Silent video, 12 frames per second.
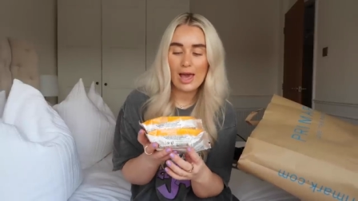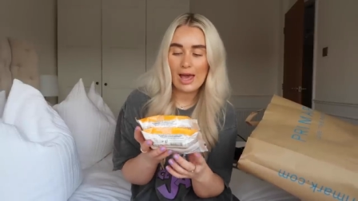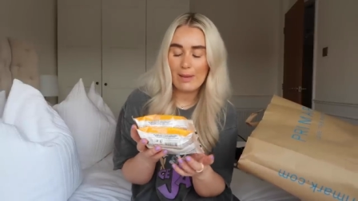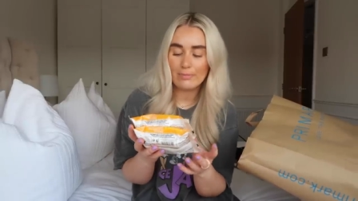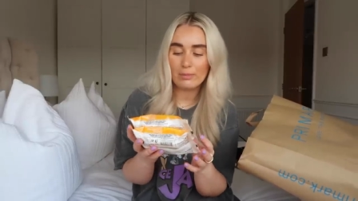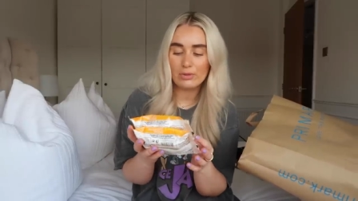
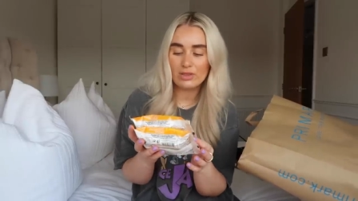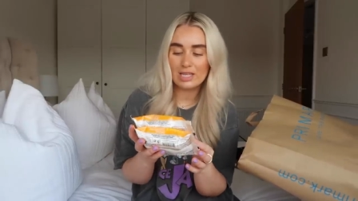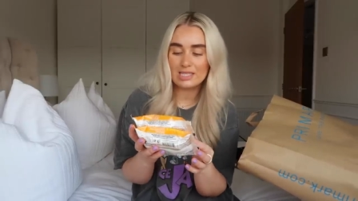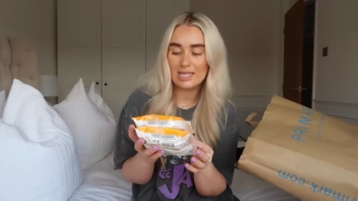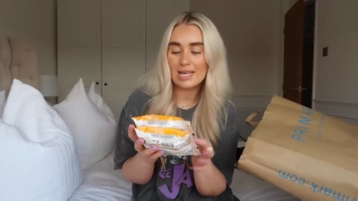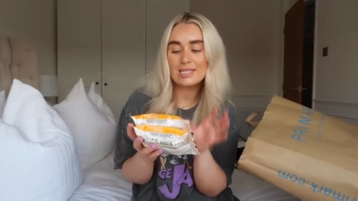Um, but
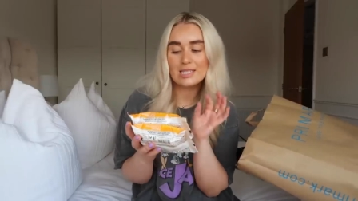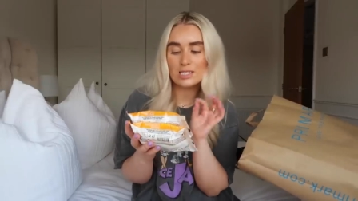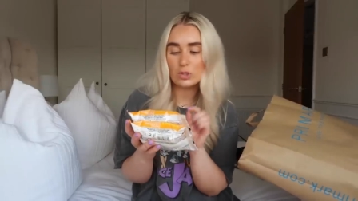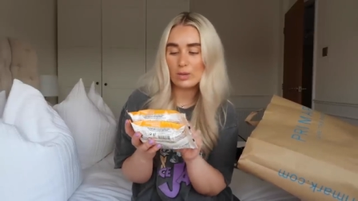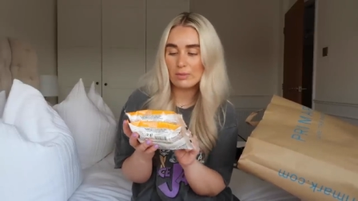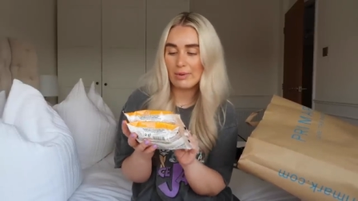this is
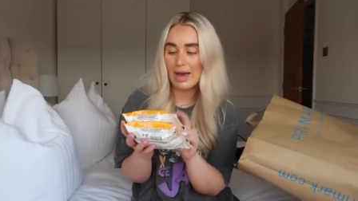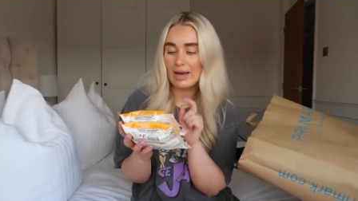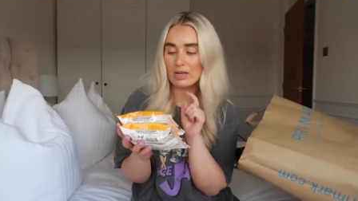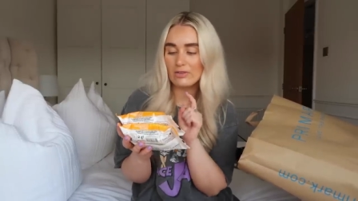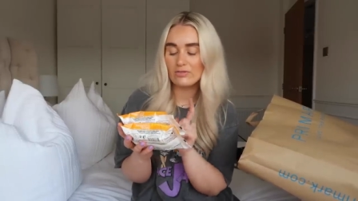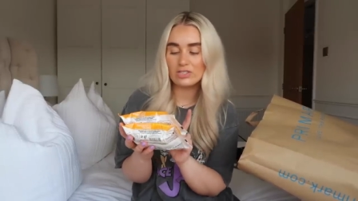the twin
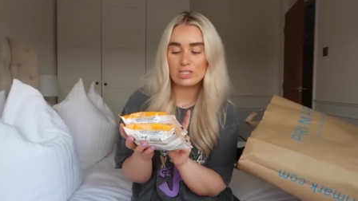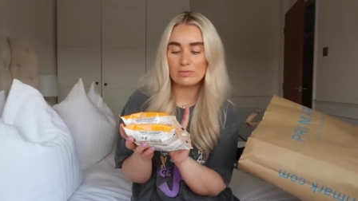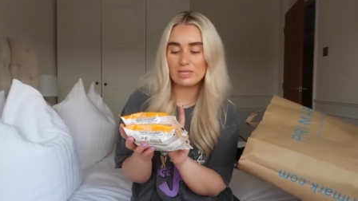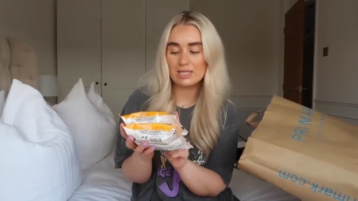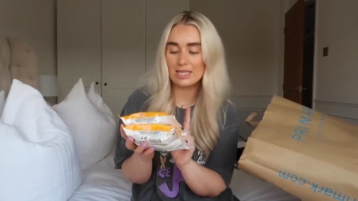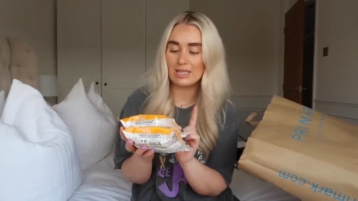pack of
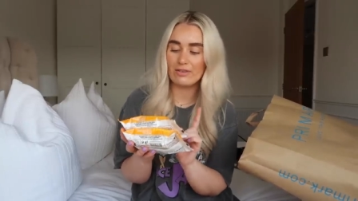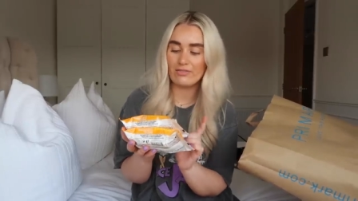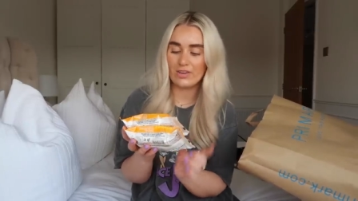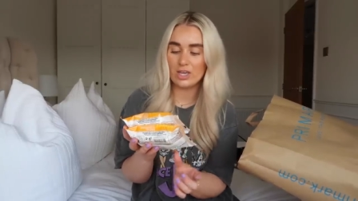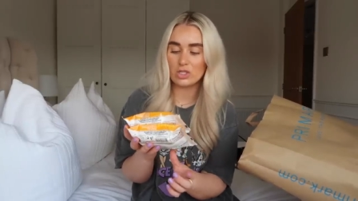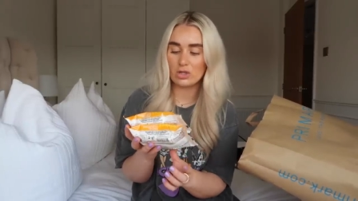vitamin C
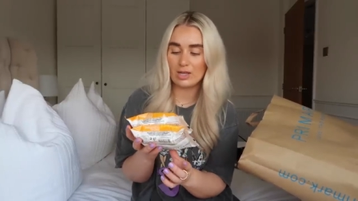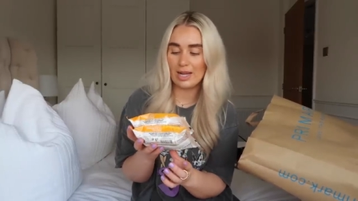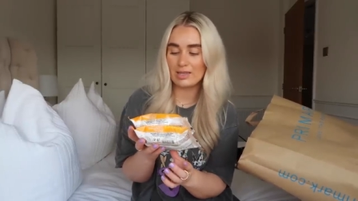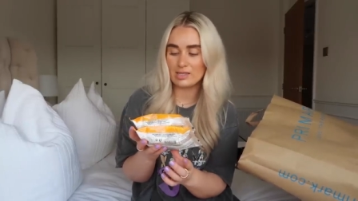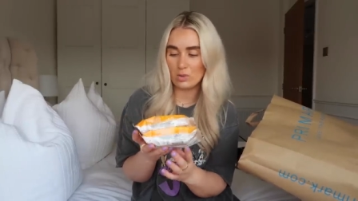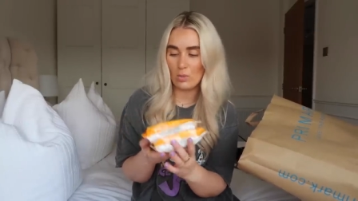facial
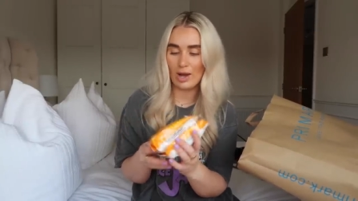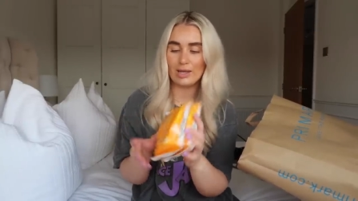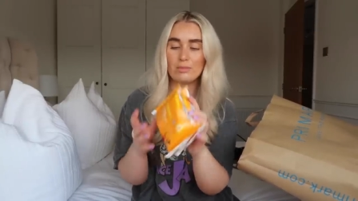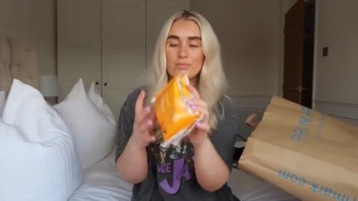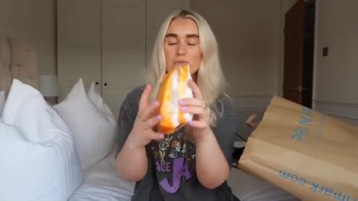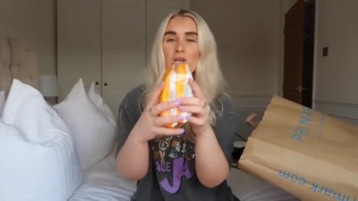cleansing
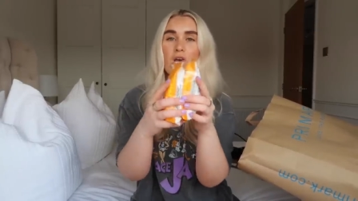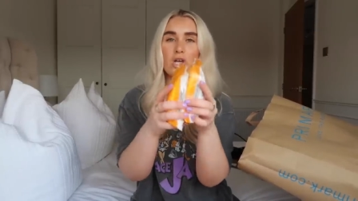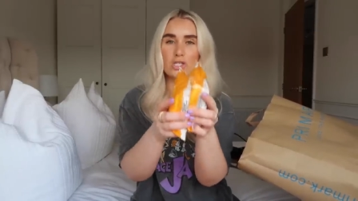wipes.